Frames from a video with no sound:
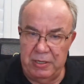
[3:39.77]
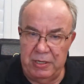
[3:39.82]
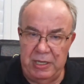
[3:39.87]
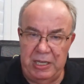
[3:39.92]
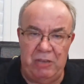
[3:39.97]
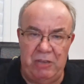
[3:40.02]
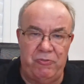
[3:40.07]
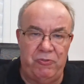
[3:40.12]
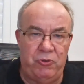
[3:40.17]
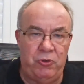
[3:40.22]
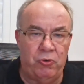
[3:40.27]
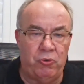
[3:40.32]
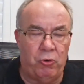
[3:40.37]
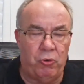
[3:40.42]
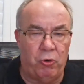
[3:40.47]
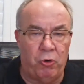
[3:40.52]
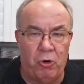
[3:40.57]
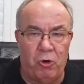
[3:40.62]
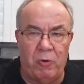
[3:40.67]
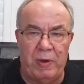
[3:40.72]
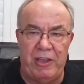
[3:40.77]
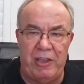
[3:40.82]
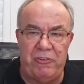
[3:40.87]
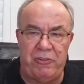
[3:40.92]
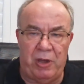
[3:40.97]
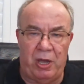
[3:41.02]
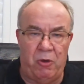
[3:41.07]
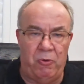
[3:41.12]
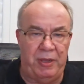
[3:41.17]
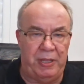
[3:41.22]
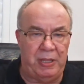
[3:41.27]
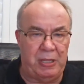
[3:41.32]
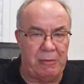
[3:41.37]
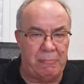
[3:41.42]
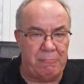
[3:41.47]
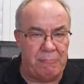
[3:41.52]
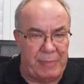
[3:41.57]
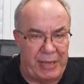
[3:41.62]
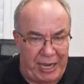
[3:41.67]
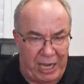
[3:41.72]
If you're always owing the
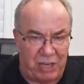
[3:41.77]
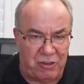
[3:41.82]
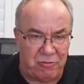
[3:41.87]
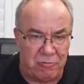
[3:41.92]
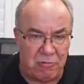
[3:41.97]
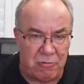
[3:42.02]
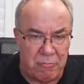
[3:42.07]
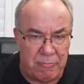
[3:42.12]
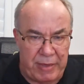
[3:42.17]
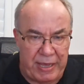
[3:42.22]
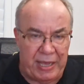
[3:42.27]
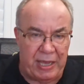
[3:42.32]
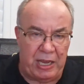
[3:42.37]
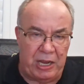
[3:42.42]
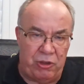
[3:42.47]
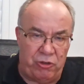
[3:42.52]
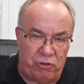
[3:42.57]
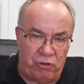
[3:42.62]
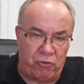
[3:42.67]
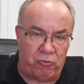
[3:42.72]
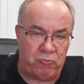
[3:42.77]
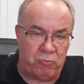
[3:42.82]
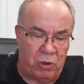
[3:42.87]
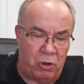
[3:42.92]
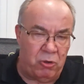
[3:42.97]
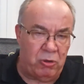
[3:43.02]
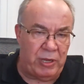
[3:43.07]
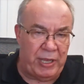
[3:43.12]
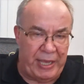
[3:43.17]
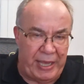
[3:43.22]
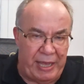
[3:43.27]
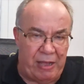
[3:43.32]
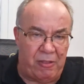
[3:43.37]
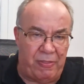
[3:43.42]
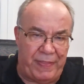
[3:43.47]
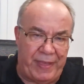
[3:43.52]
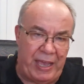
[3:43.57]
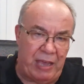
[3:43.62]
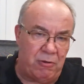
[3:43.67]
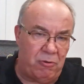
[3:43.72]
maximum amount and just rolling
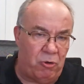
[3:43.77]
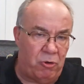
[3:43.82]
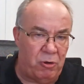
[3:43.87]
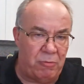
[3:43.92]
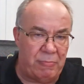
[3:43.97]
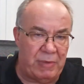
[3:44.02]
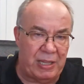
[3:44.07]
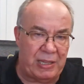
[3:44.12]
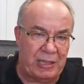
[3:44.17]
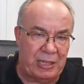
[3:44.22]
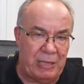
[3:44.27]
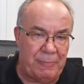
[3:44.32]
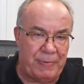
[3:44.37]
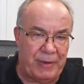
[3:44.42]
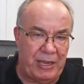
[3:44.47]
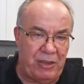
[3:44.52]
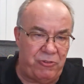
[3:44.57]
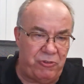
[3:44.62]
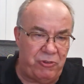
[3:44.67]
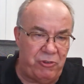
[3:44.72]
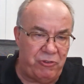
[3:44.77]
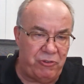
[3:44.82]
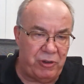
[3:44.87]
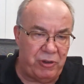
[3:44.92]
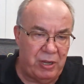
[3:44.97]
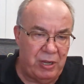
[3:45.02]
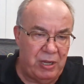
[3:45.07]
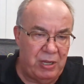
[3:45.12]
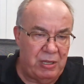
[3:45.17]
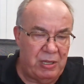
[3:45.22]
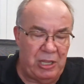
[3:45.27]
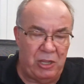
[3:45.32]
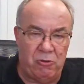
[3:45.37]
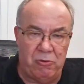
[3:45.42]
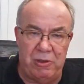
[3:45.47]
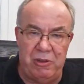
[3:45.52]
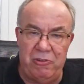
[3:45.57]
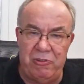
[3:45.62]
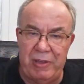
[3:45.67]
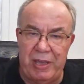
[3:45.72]
out that on a monthly basis, then you're
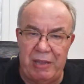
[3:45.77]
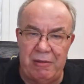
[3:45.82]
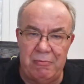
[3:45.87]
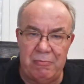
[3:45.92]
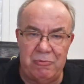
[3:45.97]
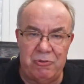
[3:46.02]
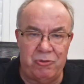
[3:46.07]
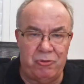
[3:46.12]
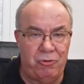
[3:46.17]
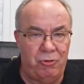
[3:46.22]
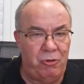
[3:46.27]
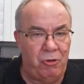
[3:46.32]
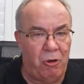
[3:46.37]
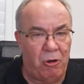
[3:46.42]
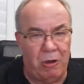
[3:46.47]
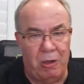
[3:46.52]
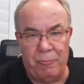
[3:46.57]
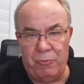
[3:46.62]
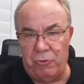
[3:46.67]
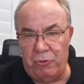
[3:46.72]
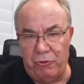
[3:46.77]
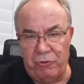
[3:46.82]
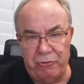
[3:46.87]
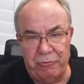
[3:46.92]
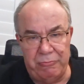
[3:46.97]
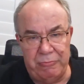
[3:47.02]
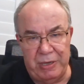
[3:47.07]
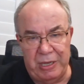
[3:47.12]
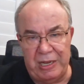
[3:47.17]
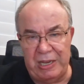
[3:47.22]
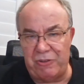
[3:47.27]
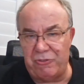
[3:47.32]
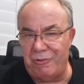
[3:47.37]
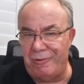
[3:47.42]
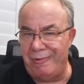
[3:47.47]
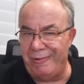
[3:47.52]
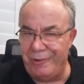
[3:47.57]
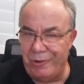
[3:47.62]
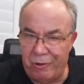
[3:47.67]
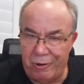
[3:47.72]
in debt to your eyeballs, and that's
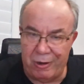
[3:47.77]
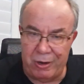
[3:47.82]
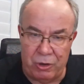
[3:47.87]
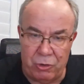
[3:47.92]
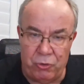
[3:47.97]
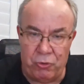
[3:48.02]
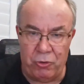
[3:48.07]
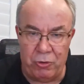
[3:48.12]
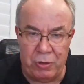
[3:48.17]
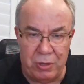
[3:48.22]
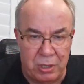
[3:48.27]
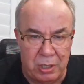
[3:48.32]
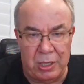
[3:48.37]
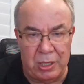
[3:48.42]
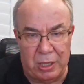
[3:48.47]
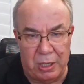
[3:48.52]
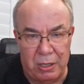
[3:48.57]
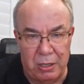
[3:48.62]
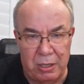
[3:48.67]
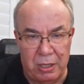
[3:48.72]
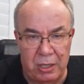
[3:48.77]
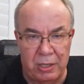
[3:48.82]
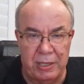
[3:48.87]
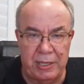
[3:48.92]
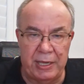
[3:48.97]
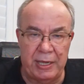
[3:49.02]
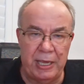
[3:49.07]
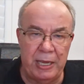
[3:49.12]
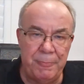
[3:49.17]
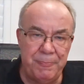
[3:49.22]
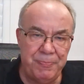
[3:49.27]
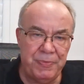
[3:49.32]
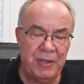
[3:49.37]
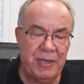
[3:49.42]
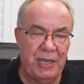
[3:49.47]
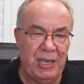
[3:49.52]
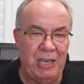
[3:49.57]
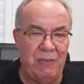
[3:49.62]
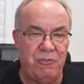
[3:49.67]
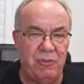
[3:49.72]
not a good thing. Okay,
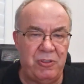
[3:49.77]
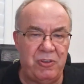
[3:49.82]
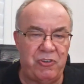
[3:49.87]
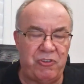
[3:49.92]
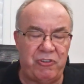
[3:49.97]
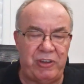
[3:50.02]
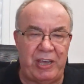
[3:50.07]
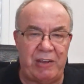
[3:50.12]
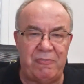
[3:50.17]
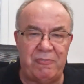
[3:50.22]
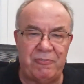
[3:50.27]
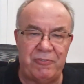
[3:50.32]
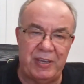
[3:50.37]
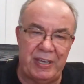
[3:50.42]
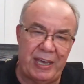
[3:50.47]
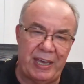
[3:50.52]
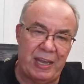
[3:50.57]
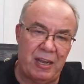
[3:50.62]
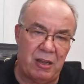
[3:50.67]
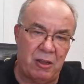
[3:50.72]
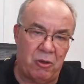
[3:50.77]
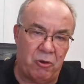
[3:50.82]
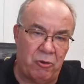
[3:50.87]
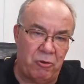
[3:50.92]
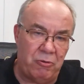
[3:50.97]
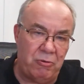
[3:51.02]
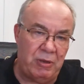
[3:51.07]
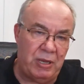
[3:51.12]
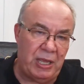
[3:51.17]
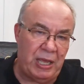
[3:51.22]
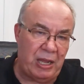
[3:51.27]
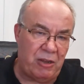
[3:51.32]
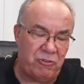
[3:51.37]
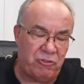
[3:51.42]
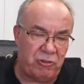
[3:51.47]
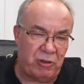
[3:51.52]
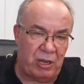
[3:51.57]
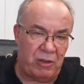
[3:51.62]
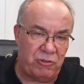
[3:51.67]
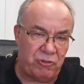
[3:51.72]
even the set and forget loan, the
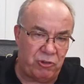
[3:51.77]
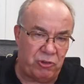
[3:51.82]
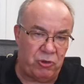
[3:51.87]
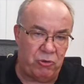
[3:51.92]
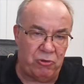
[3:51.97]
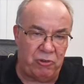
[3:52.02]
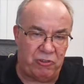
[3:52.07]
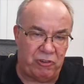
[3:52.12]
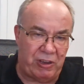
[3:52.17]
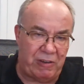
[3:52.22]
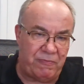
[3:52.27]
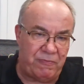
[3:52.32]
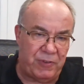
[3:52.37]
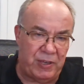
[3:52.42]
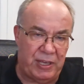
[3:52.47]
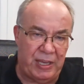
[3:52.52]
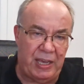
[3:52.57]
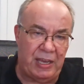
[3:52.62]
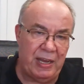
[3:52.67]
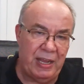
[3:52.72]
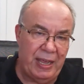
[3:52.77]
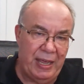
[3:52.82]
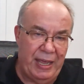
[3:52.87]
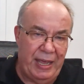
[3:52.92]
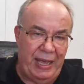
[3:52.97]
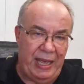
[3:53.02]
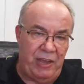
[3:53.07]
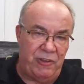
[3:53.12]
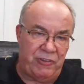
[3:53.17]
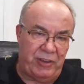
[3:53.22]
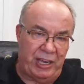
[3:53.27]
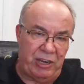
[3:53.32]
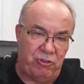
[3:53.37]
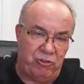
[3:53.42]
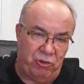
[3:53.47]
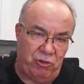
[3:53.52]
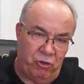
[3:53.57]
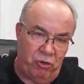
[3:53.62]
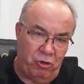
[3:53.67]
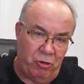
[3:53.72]
unsecured set and forget, has a
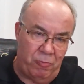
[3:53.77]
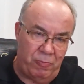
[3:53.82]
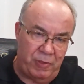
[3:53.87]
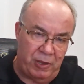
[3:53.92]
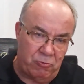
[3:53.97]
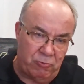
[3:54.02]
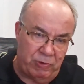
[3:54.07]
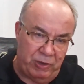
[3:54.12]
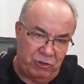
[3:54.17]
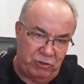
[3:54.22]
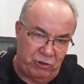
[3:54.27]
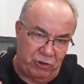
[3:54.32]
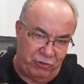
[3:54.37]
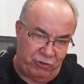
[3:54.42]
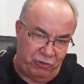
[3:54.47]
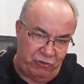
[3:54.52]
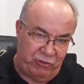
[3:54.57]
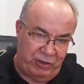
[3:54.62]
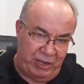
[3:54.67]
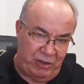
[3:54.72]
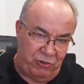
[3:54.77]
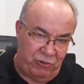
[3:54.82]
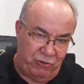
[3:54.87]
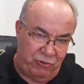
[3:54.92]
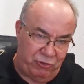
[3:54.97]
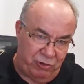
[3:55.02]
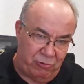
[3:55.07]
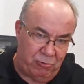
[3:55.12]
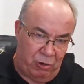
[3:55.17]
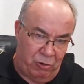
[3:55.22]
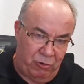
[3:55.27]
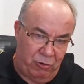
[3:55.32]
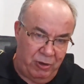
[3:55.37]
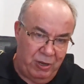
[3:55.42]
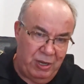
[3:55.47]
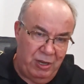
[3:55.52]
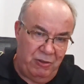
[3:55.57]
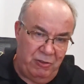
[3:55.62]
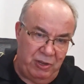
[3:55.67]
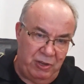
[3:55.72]
term that it reduces down to 0.
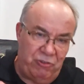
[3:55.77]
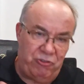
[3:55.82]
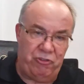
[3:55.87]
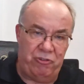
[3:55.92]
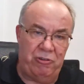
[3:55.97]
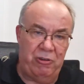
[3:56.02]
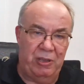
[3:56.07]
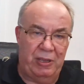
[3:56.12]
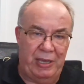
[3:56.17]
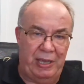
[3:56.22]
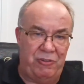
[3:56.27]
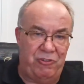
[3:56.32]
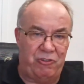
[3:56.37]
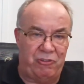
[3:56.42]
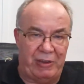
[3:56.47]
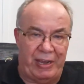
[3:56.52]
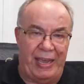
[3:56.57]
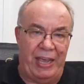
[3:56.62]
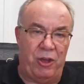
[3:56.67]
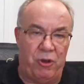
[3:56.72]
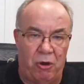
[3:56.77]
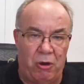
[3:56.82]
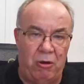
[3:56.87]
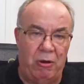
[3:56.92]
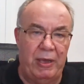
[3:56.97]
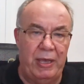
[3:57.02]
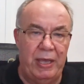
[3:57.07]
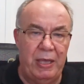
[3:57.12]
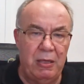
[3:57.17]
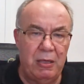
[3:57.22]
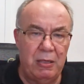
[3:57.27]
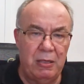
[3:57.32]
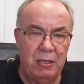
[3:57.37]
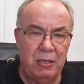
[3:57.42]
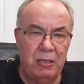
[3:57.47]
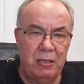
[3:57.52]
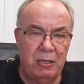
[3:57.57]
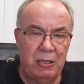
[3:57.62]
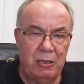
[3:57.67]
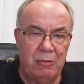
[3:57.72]
This can stay high,
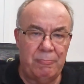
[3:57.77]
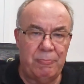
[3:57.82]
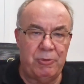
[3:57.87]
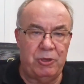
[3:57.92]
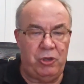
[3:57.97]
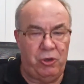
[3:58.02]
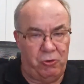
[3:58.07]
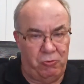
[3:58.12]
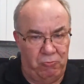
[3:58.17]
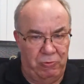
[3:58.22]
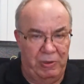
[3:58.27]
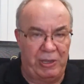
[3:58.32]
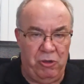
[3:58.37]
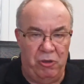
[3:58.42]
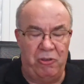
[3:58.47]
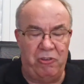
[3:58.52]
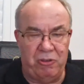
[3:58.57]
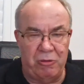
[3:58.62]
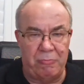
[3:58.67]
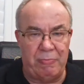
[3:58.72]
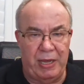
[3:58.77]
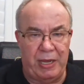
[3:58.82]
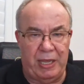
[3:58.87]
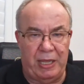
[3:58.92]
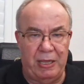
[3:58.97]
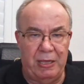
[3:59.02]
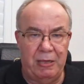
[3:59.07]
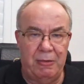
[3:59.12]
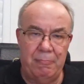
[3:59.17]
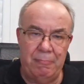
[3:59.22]
but you can reuse your money.